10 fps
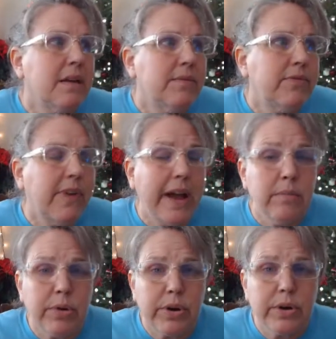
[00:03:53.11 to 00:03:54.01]

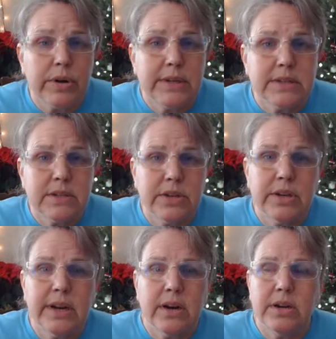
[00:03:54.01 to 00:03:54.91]
Fiber is
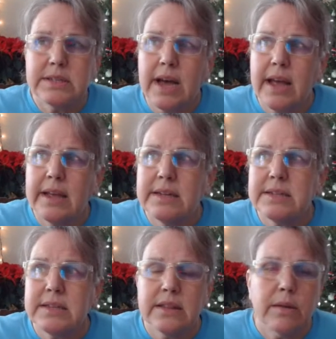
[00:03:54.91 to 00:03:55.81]
good in our
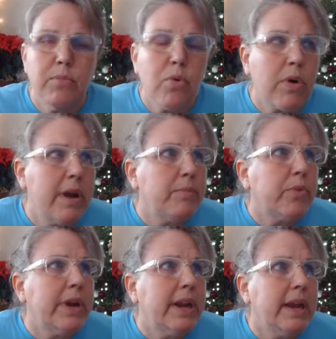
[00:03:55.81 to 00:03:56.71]
diets. And the more I'm
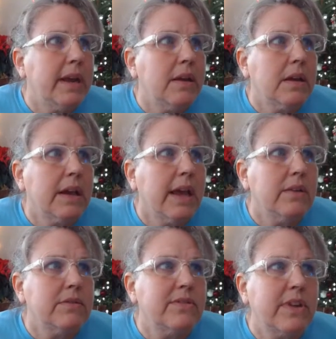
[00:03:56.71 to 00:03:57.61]
reading
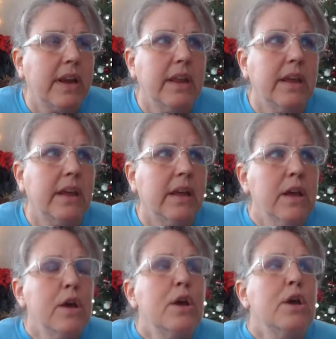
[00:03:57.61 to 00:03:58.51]
and studying
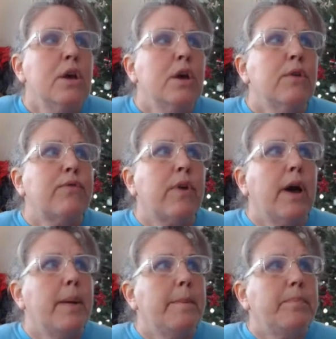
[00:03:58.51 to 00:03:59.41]

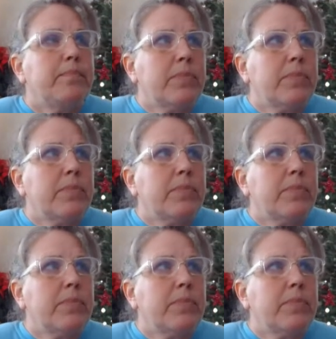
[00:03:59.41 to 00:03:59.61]
from